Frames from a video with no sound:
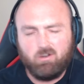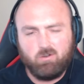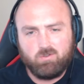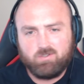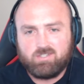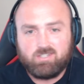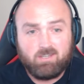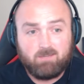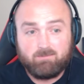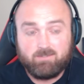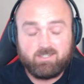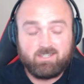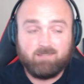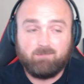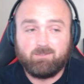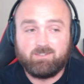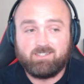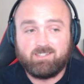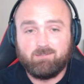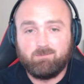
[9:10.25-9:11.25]
some
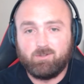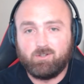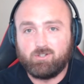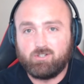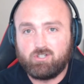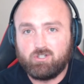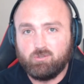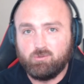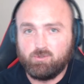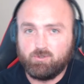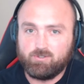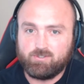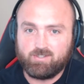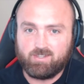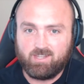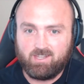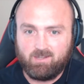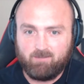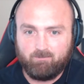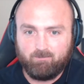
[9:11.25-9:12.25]
similar tools
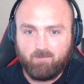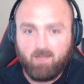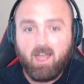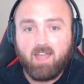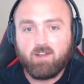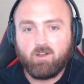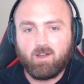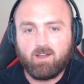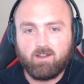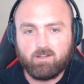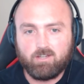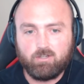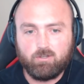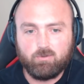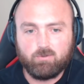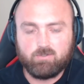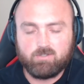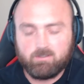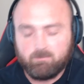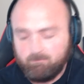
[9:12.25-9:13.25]
that I know how to
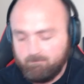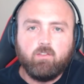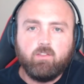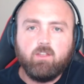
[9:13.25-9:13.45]
use.